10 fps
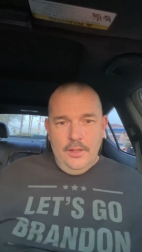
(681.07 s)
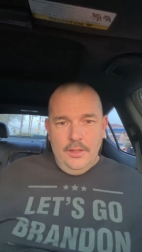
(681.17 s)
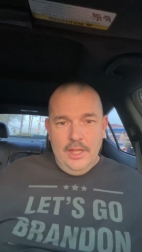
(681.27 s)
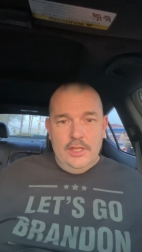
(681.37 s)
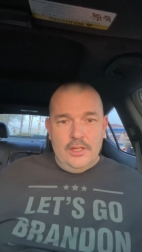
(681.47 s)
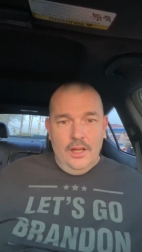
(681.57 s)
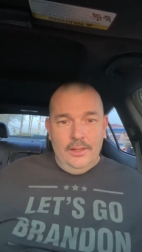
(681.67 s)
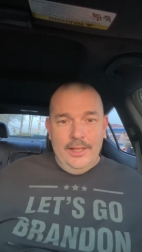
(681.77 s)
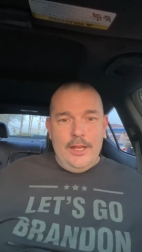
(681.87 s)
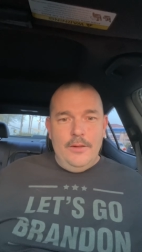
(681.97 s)
these
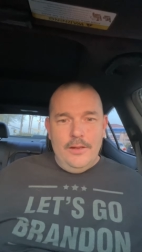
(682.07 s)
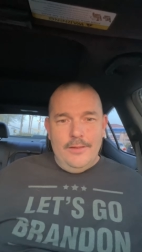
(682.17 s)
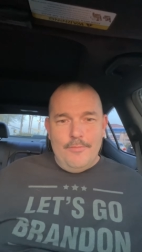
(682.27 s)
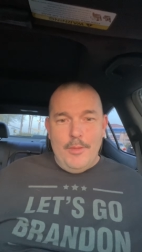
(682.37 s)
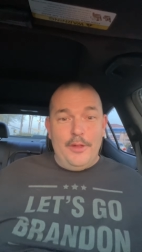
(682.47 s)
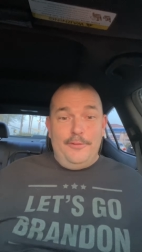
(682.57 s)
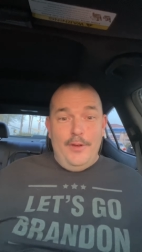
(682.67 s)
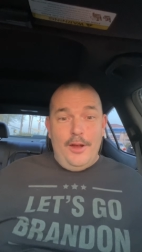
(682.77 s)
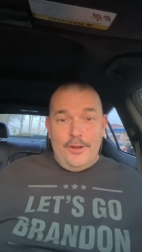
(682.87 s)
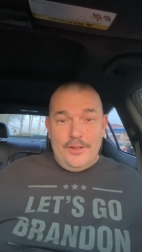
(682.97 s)
elite
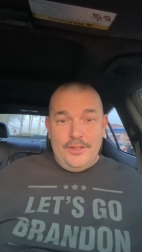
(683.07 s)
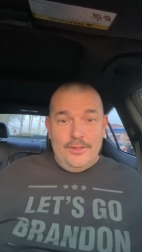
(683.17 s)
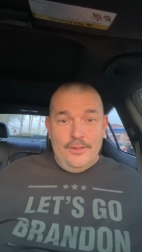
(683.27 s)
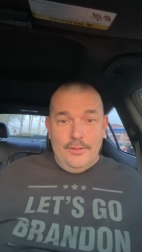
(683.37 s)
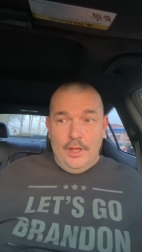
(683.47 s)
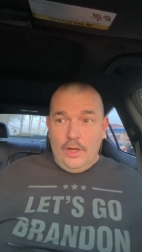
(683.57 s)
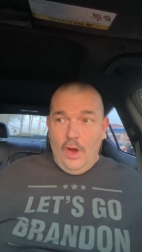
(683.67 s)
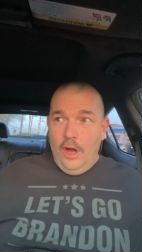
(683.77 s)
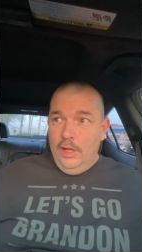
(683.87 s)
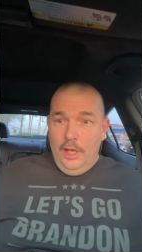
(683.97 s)
motherfuckers that are
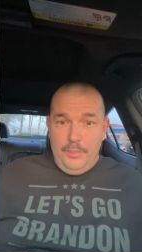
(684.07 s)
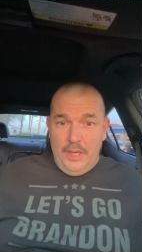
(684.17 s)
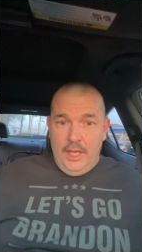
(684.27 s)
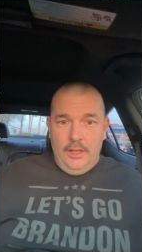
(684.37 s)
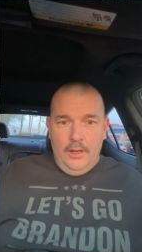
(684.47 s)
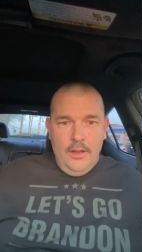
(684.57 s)
all up in